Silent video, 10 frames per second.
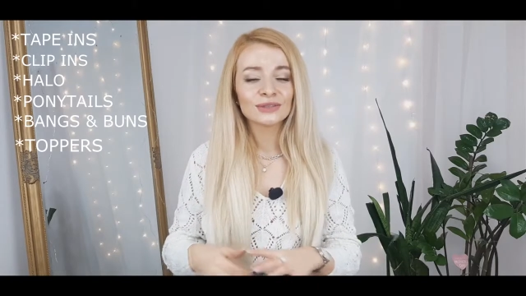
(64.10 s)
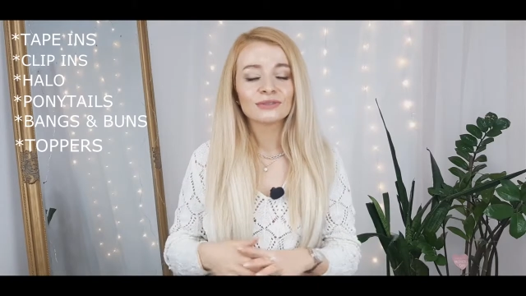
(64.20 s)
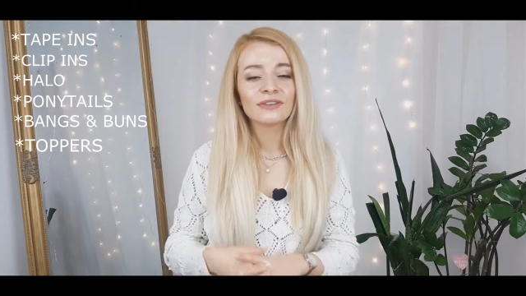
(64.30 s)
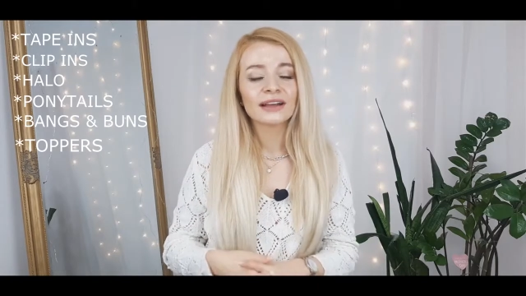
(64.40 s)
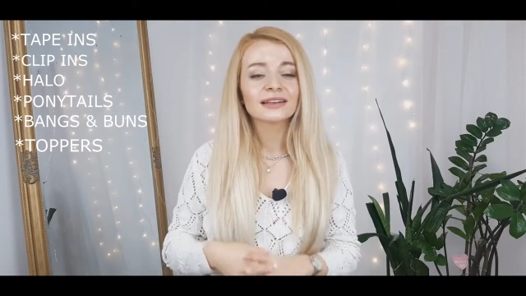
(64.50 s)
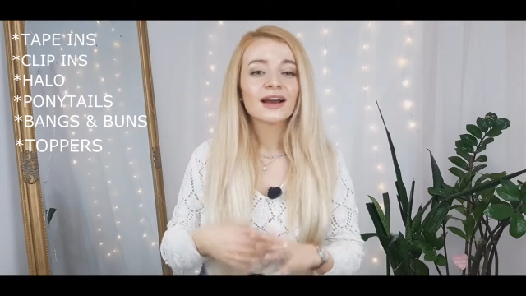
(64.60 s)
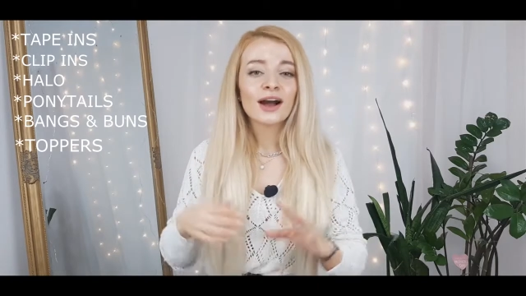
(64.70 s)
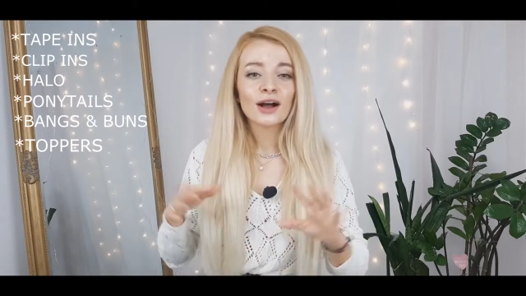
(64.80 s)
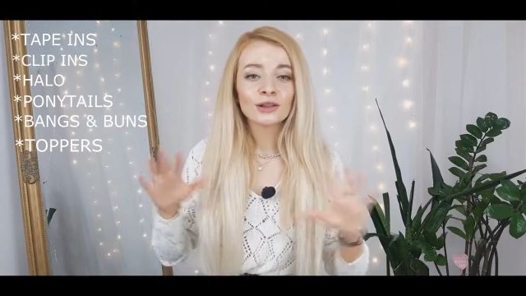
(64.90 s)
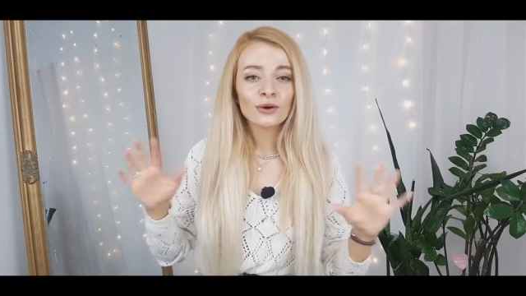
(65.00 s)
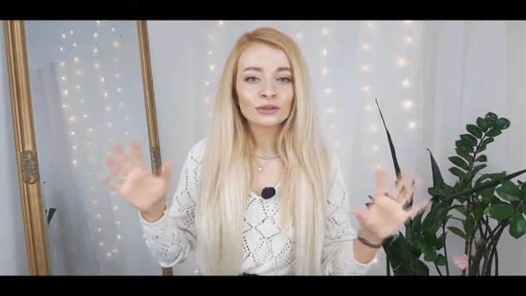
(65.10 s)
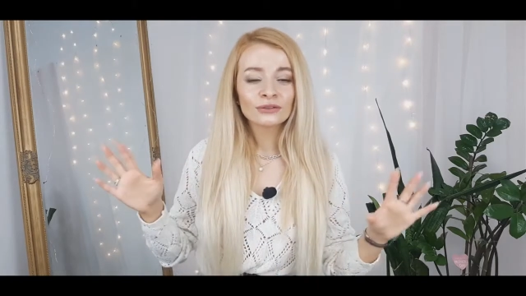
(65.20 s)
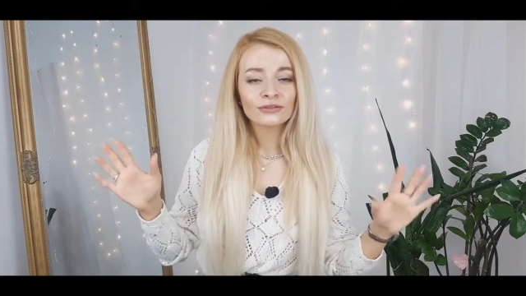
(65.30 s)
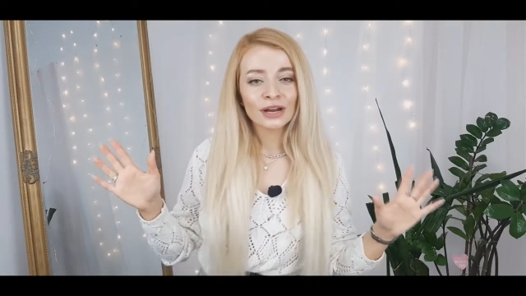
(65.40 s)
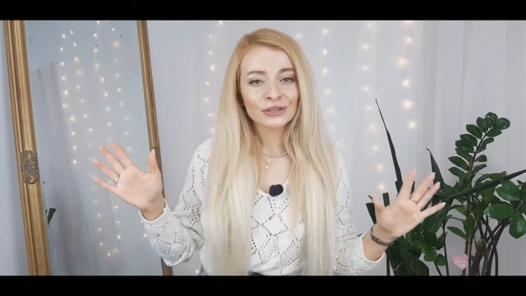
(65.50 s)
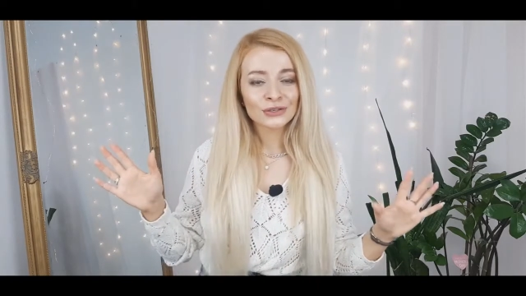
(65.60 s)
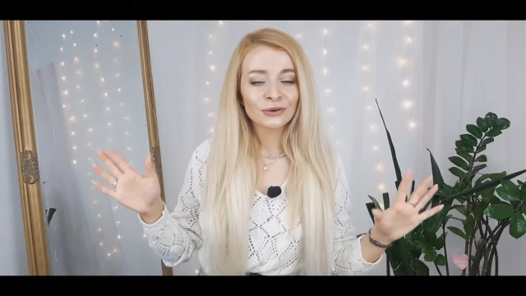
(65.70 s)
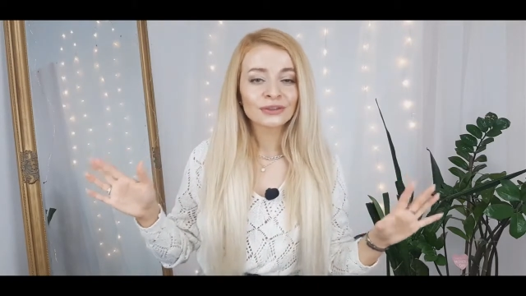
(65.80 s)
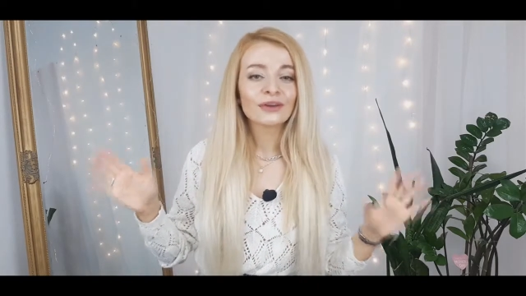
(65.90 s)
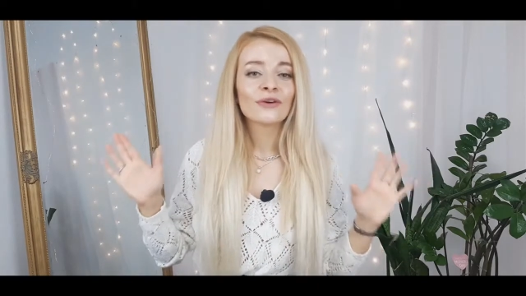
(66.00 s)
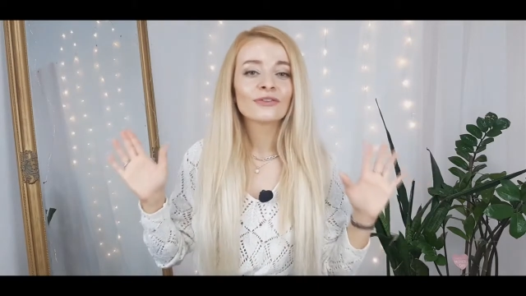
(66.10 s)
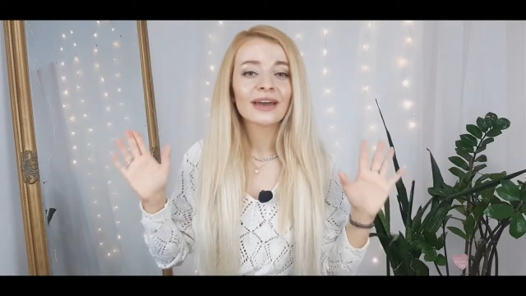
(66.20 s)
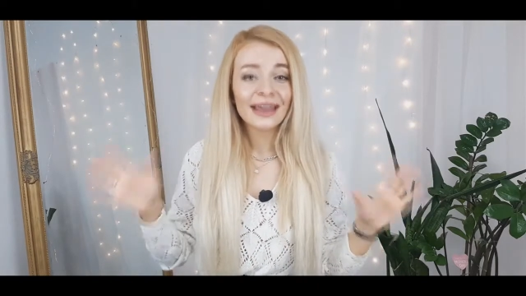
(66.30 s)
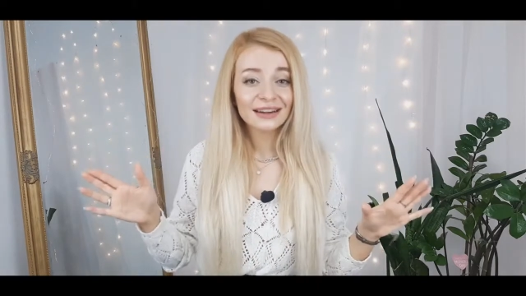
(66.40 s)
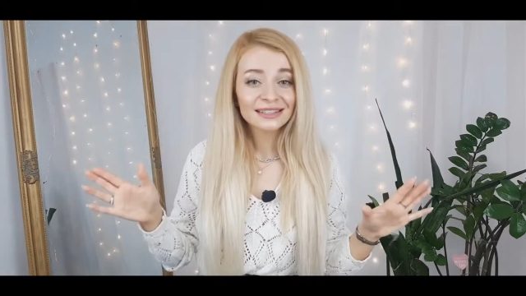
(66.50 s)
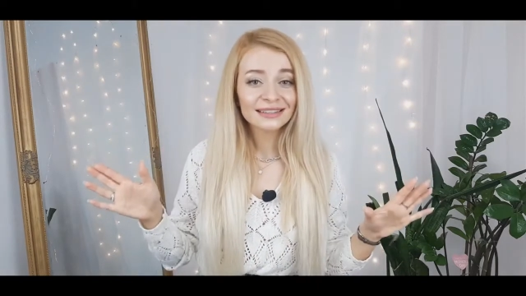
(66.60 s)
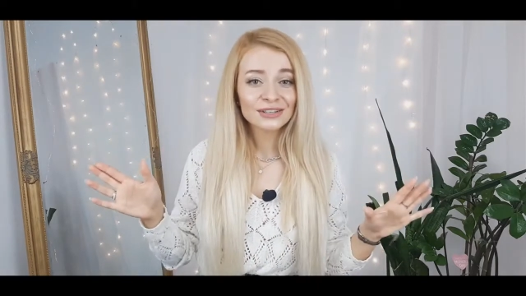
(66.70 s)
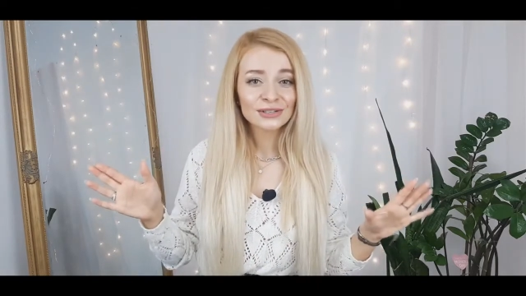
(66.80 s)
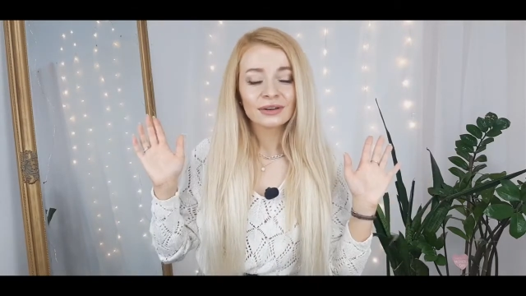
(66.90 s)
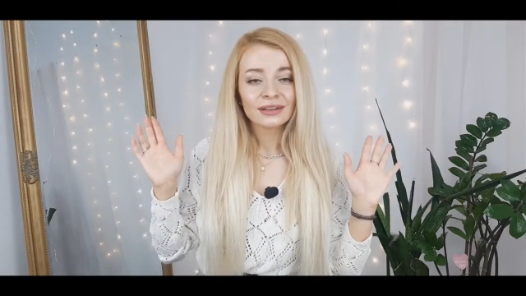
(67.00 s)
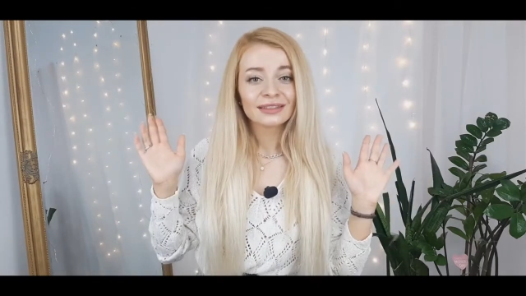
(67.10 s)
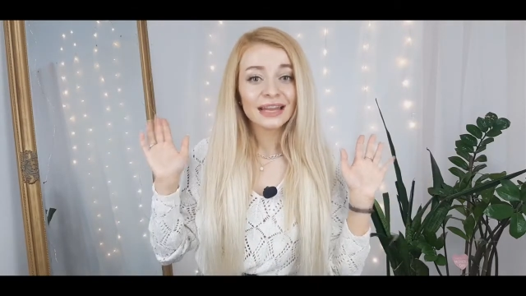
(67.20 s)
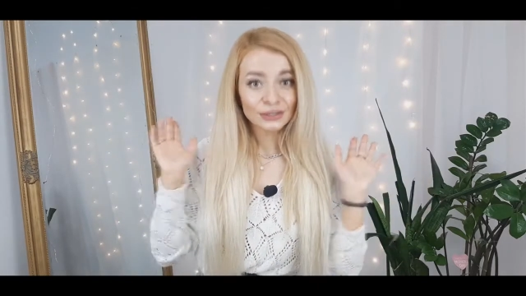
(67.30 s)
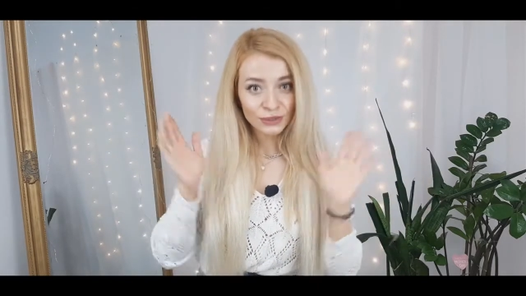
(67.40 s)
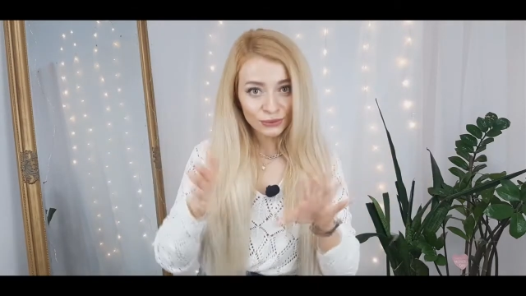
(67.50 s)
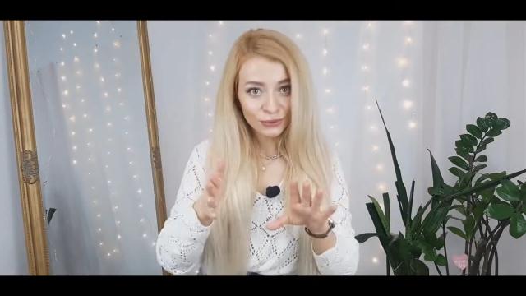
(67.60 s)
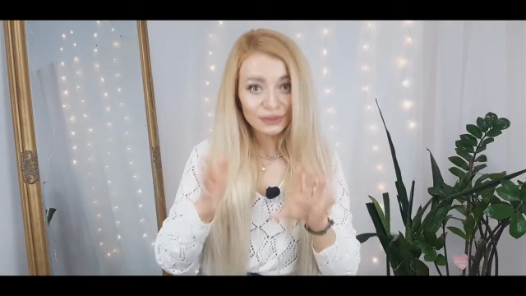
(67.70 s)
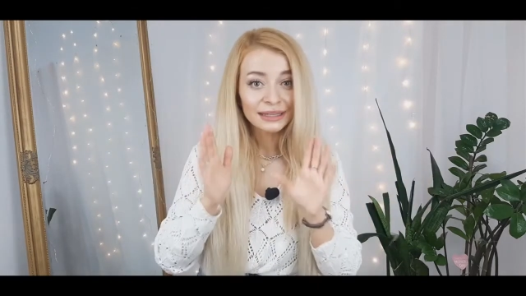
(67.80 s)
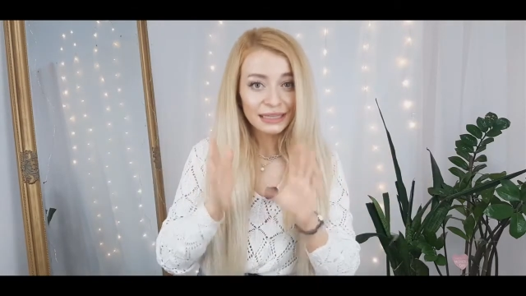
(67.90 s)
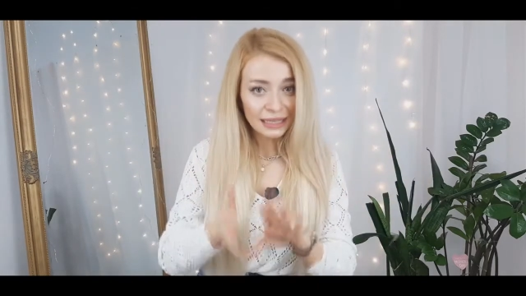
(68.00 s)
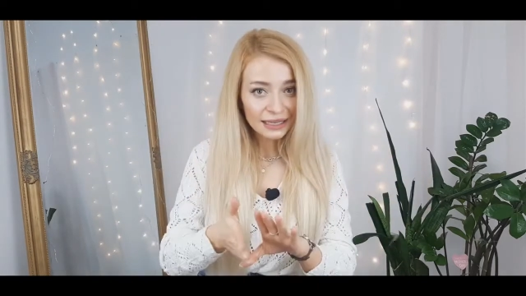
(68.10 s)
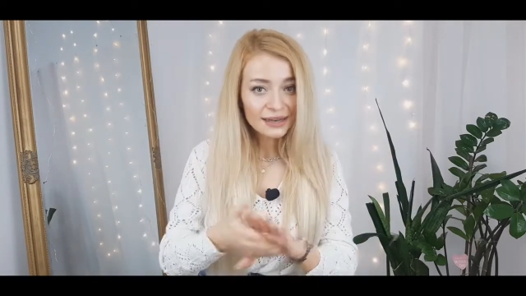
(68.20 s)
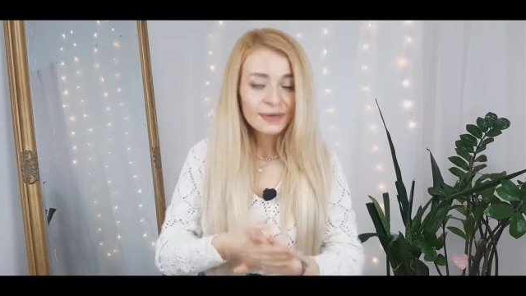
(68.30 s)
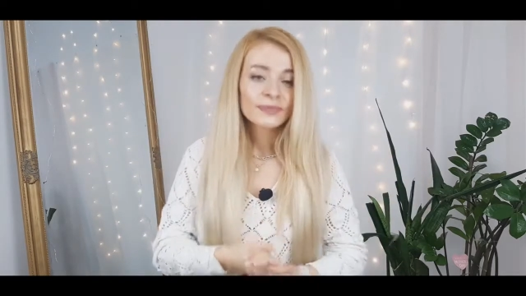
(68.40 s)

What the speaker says: you'll find a lot of range of hair extensions that you need.